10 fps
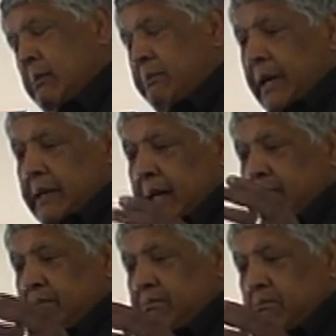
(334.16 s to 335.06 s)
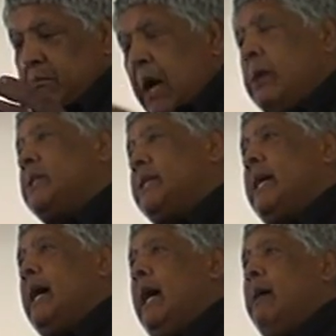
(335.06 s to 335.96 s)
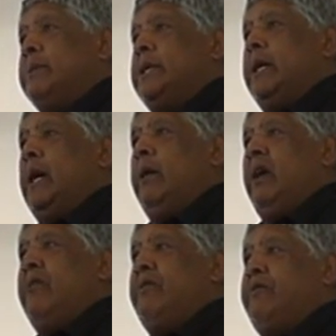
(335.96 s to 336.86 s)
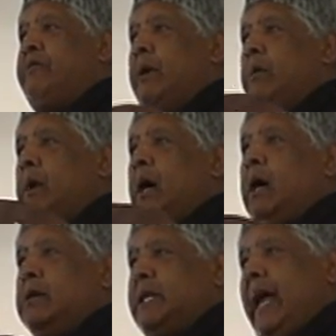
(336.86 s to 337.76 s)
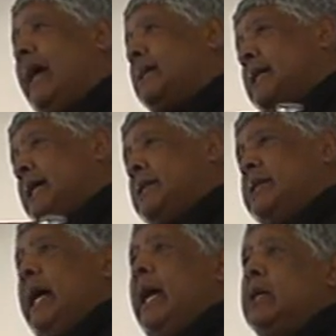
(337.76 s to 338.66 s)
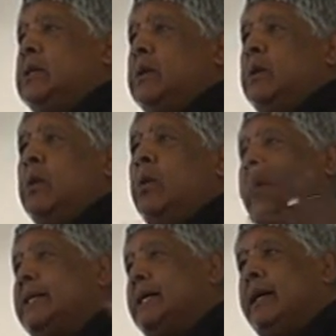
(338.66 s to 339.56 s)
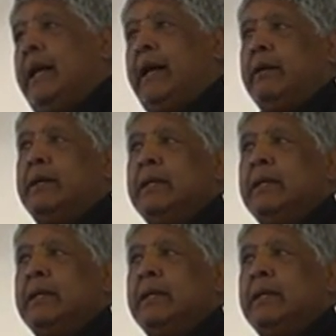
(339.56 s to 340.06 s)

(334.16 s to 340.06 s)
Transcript: But at most times, you know, if there was excess diesel or waste in there,